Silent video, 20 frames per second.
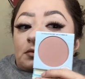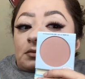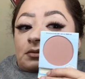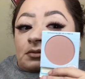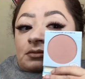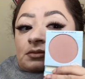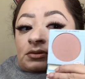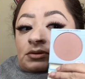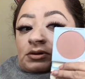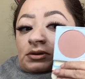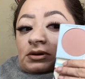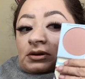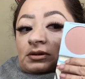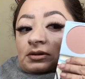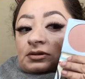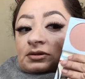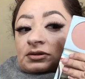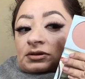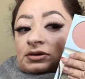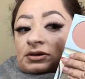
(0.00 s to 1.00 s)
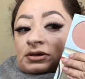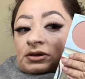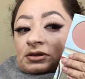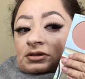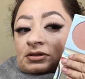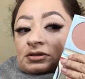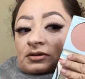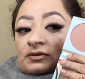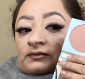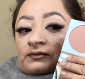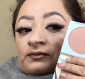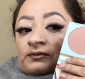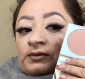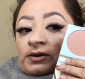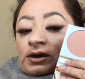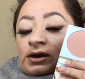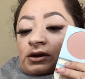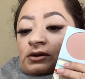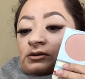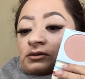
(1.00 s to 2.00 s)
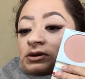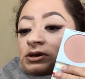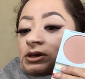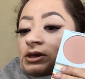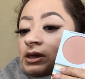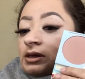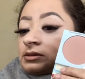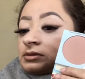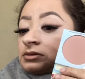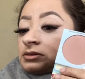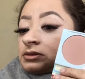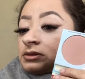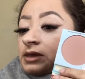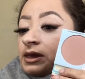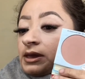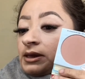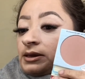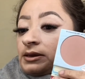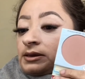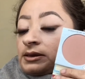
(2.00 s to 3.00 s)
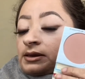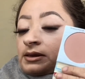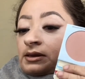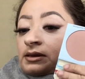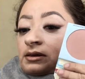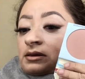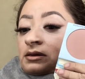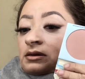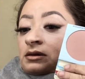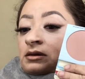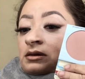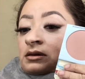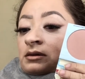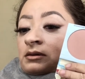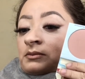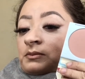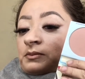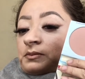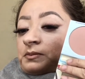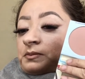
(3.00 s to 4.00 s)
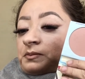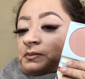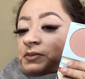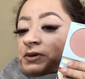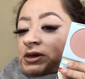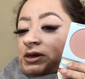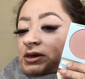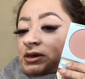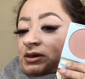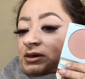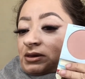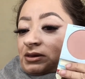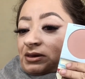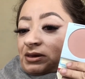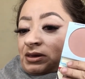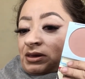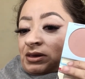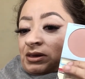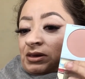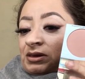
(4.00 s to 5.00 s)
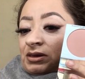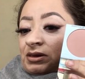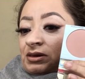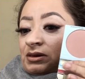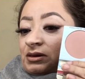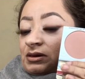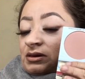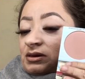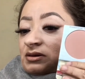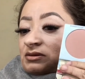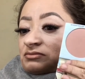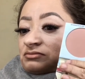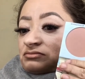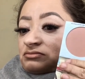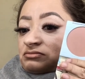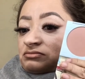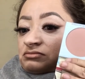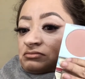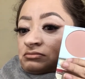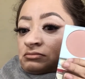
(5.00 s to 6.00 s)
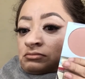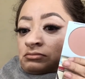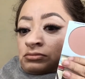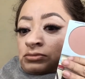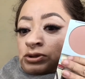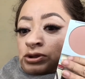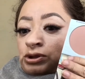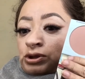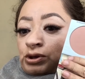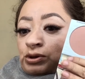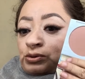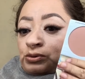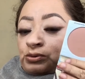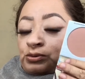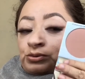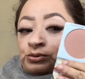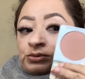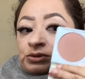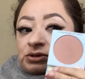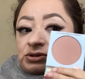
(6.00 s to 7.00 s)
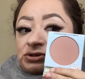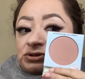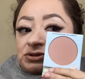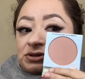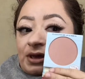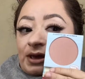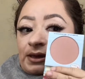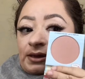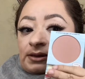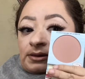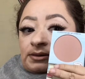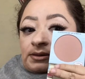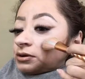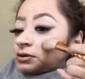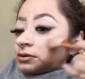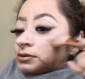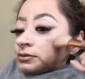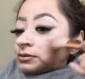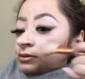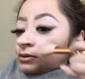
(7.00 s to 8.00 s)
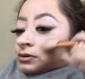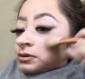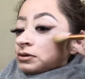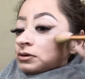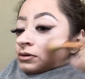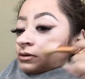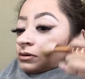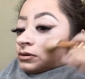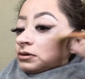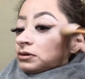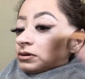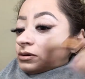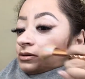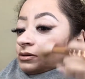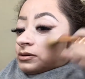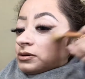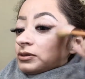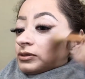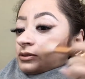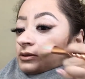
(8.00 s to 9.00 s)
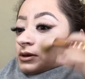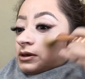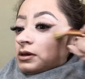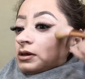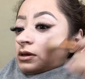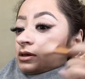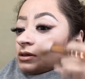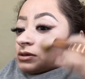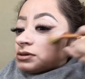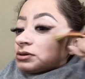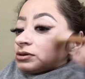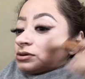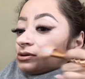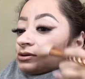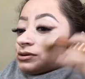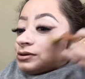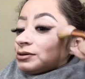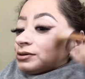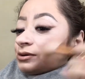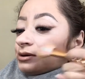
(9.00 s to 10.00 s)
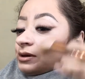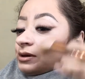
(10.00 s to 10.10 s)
So you can see it's a very light pinky nude shade. You know, the color